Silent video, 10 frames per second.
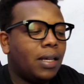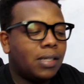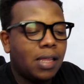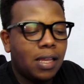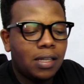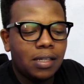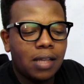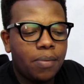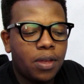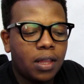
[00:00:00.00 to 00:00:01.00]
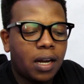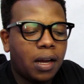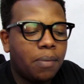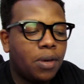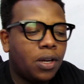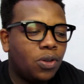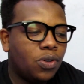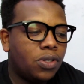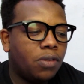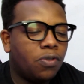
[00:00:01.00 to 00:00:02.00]
So this is something that I've been
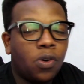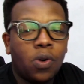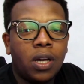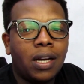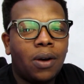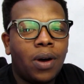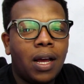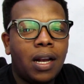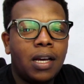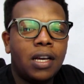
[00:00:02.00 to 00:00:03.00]
using for quite a while,